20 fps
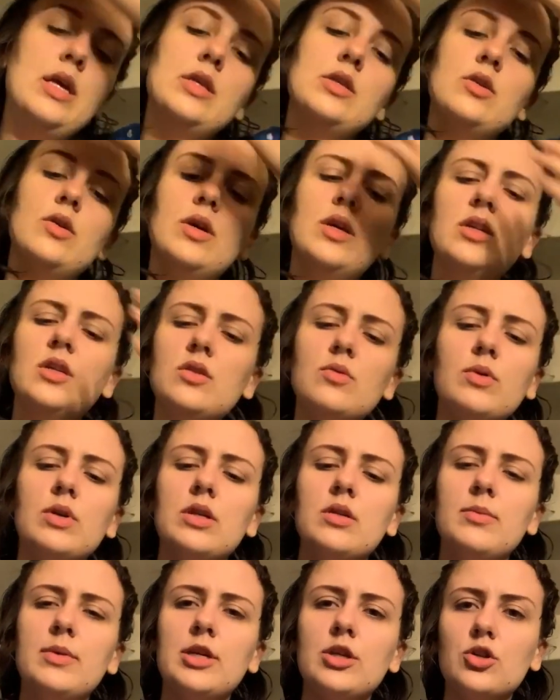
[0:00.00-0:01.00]
so I just
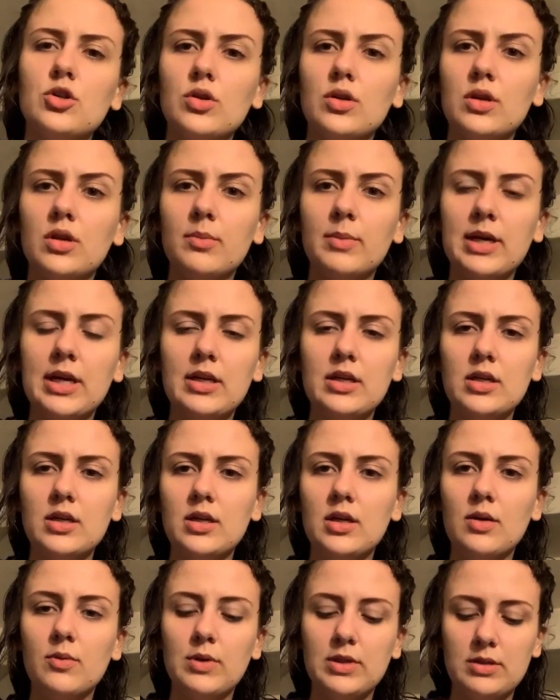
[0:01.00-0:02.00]
wanted to make sure that my
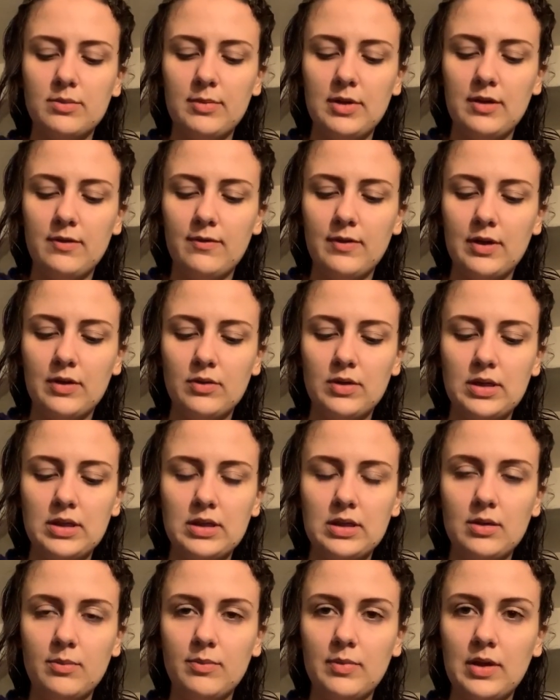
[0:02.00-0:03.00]
identity wasn't being found in
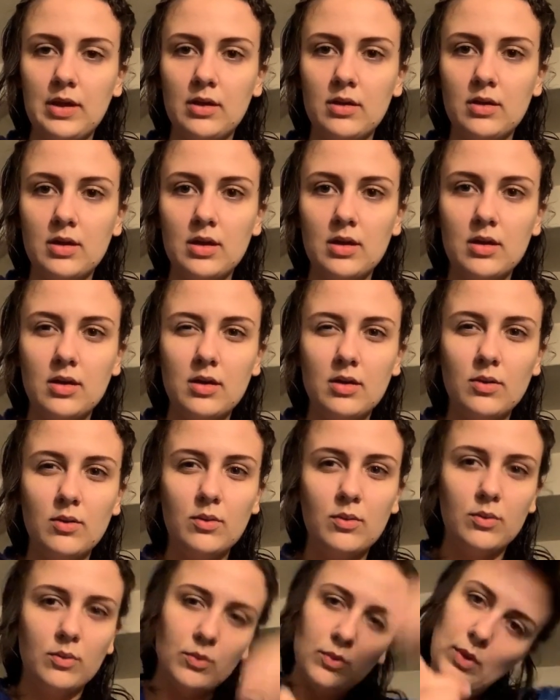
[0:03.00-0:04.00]
something that
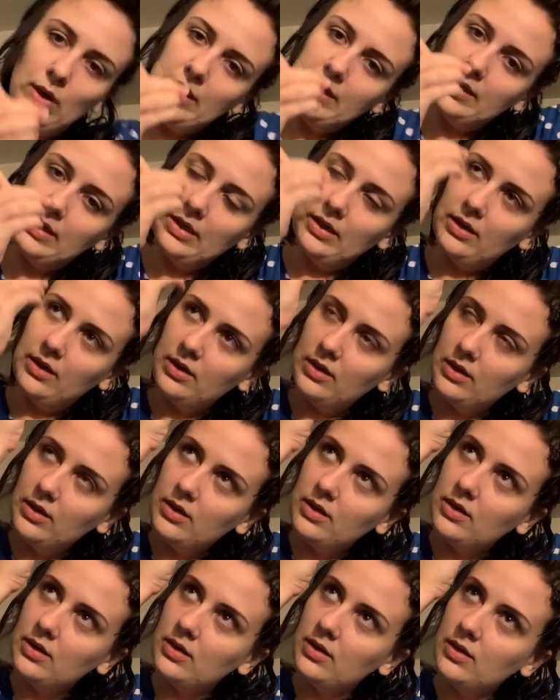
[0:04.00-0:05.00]
wasn't
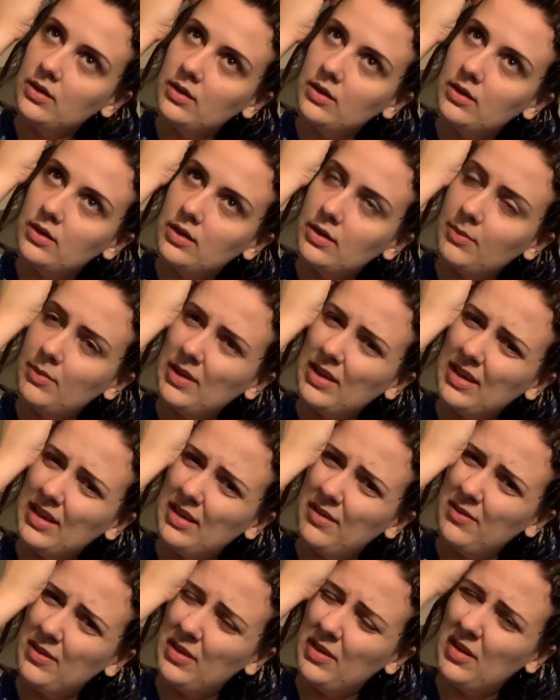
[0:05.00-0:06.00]
something I
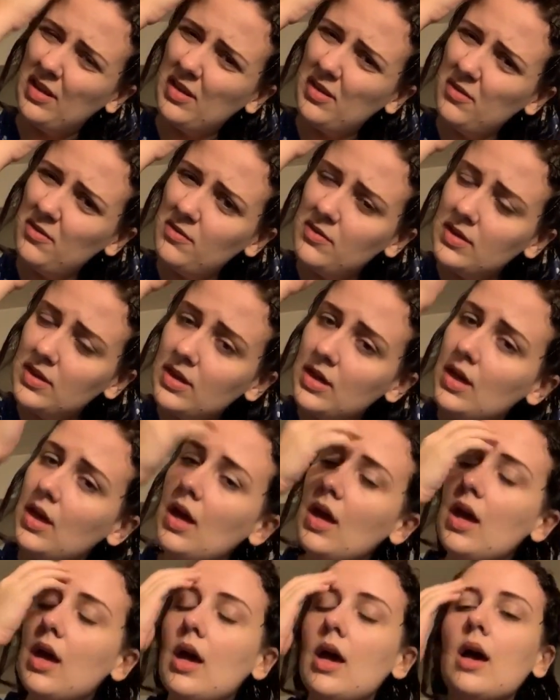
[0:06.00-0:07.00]
even loved.
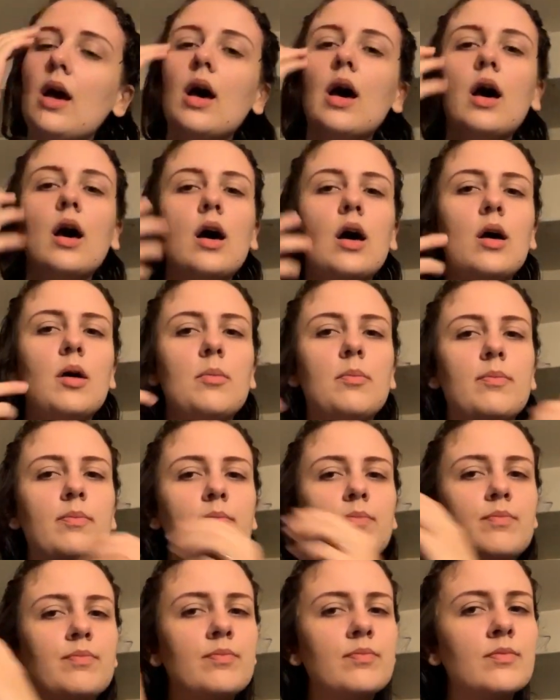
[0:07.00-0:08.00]

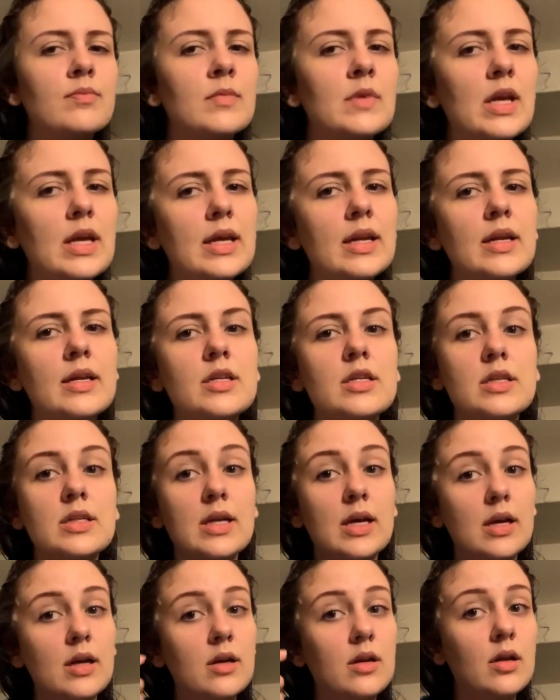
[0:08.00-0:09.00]
I just
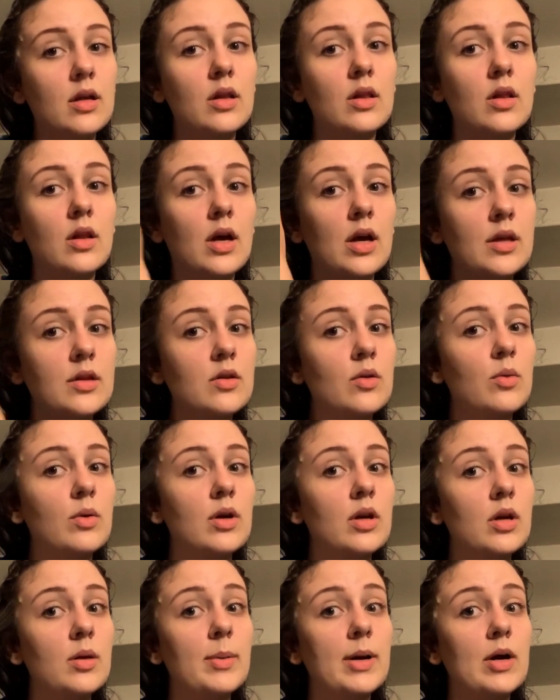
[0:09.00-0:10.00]
had a lot to
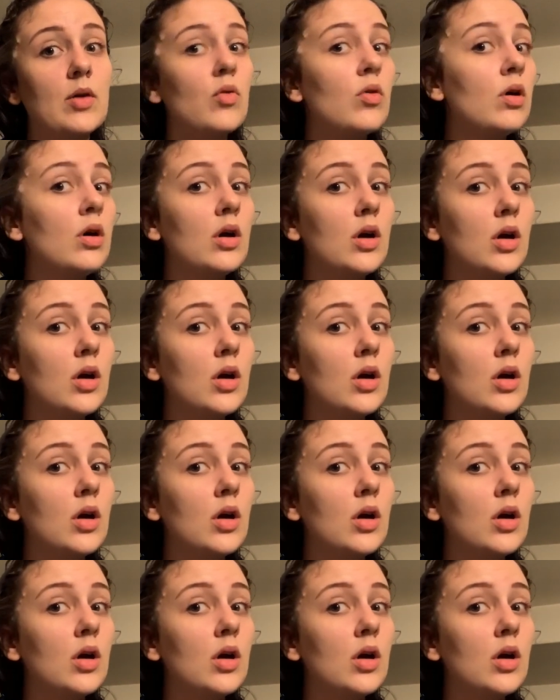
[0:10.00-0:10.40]
worry about